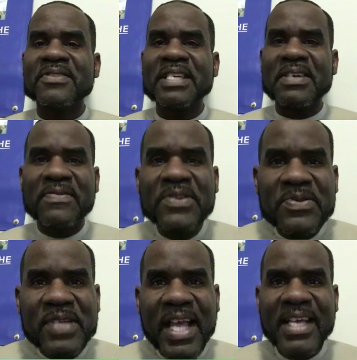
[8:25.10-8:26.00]
if you
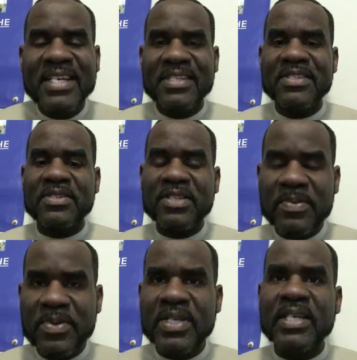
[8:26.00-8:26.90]
take the
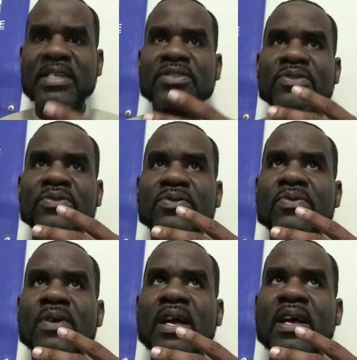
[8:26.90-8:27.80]
liberty
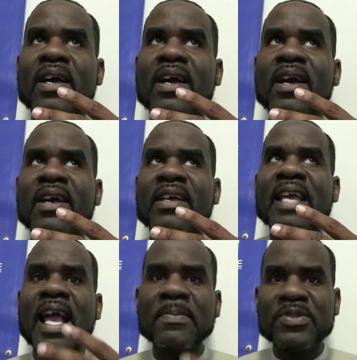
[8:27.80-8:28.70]
to
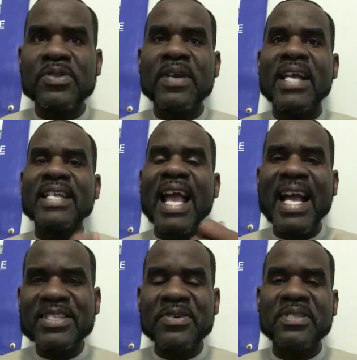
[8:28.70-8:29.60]
capture and
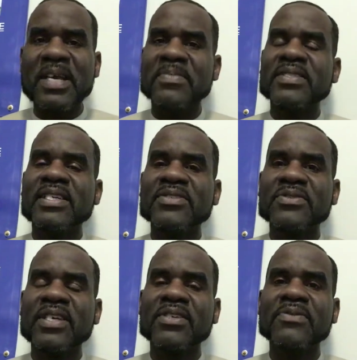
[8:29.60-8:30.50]
act on that potential
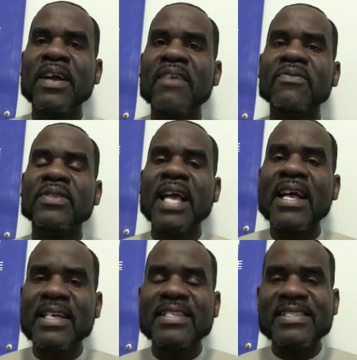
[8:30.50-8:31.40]
that you have
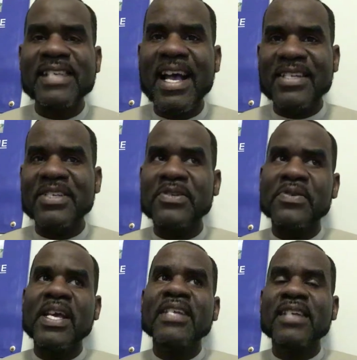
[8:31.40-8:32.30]
inside of you,
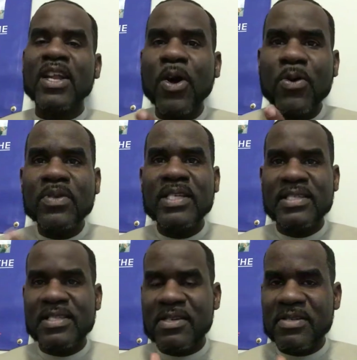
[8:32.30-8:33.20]
not only
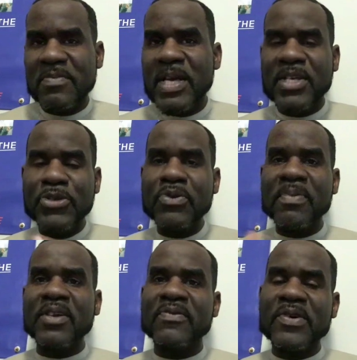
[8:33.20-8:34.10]
is it going to make you a
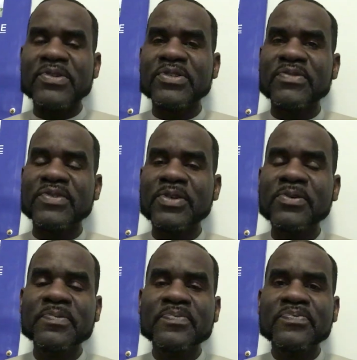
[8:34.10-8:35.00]
better version of you,